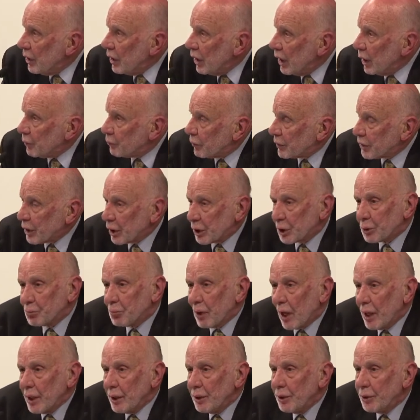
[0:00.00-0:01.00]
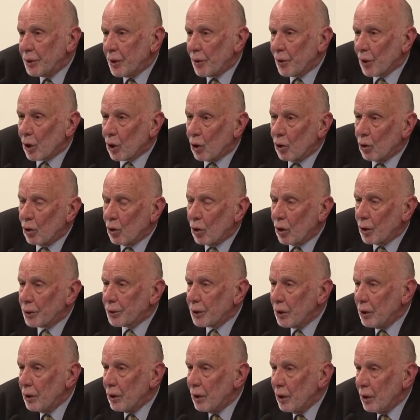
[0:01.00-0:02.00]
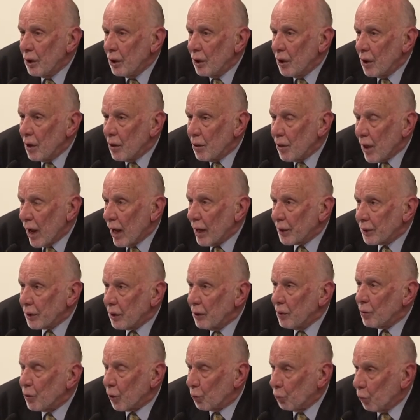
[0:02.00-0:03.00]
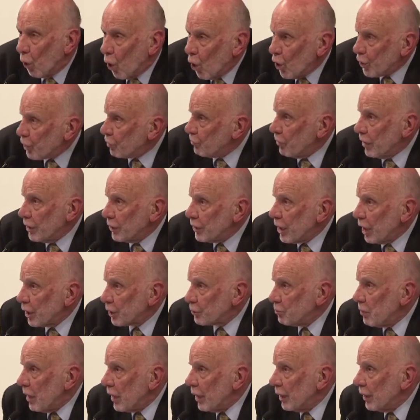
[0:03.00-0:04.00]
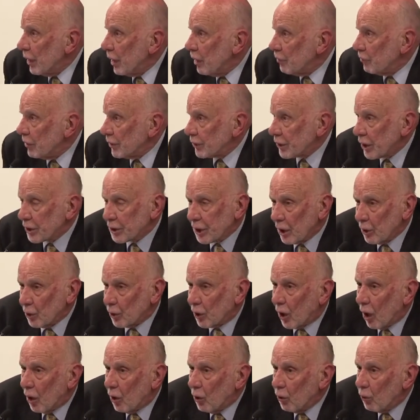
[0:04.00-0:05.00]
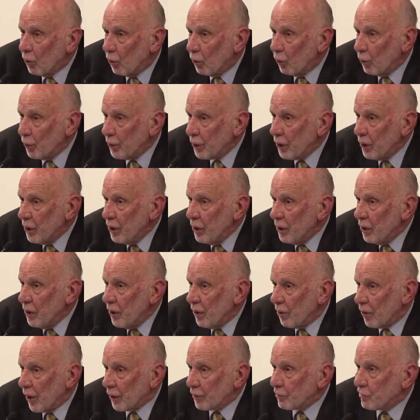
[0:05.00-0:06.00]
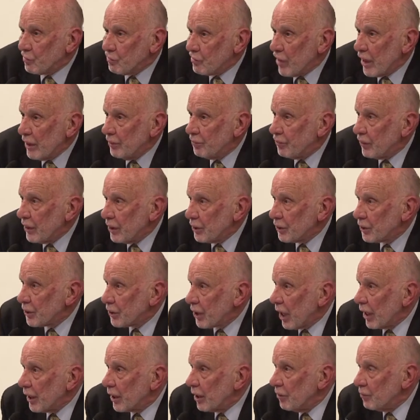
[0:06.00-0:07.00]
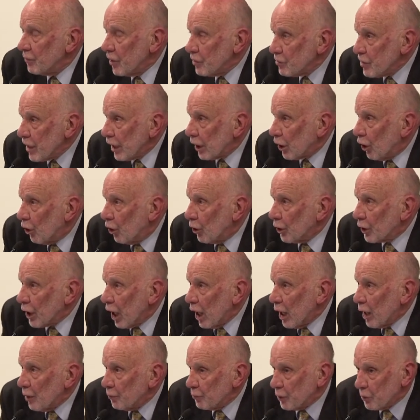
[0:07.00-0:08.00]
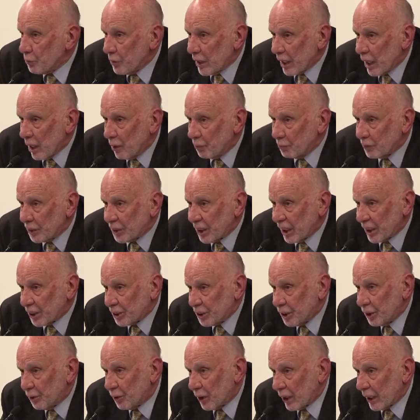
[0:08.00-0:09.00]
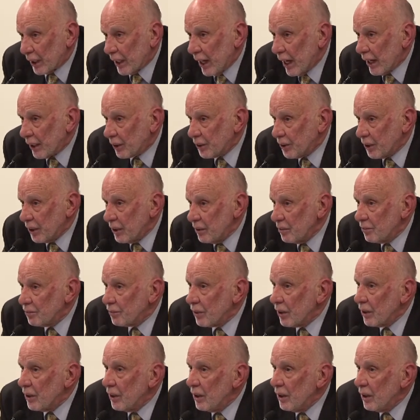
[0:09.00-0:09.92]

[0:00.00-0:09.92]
It was explained to the court that the water in Tasmania is so cold that crayfish take a very long time to become sexually active,